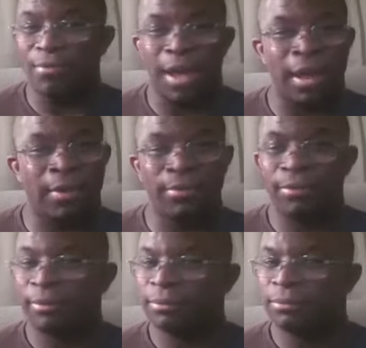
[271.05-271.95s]
man,
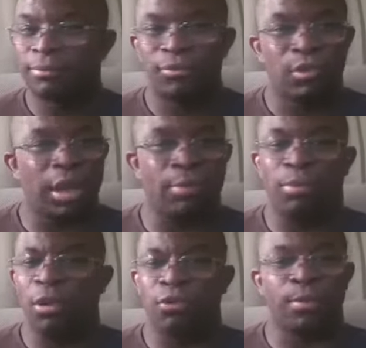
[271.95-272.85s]
it
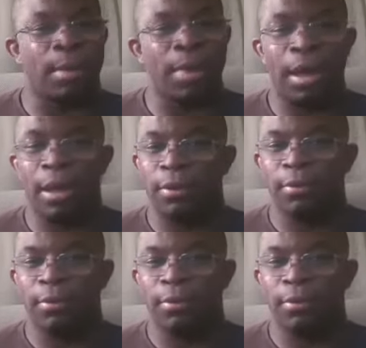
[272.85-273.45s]
blows my mind.